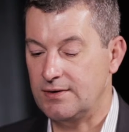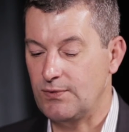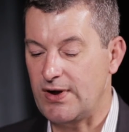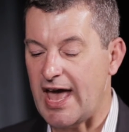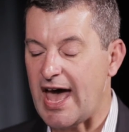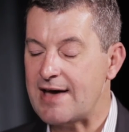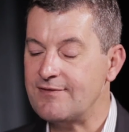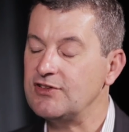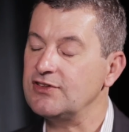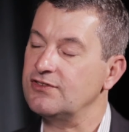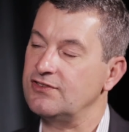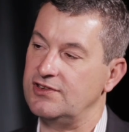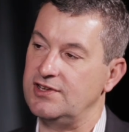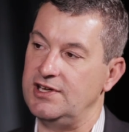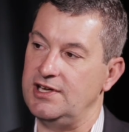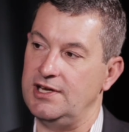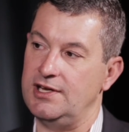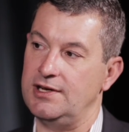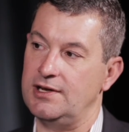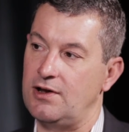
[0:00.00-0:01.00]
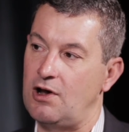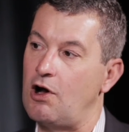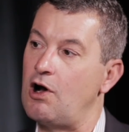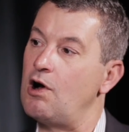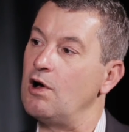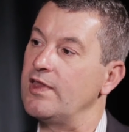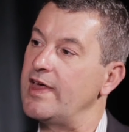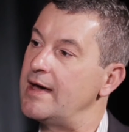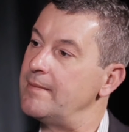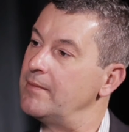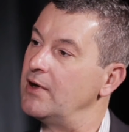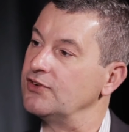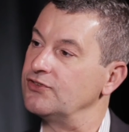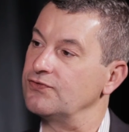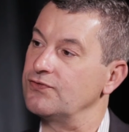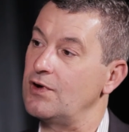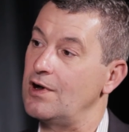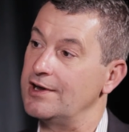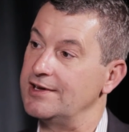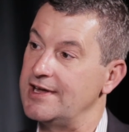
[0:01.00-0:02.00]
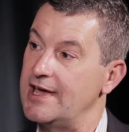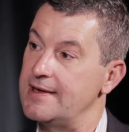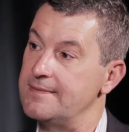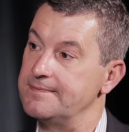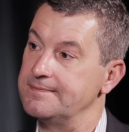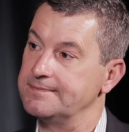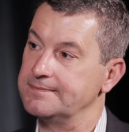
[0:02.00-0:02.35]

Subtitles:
haven't seen all that much fraud yet,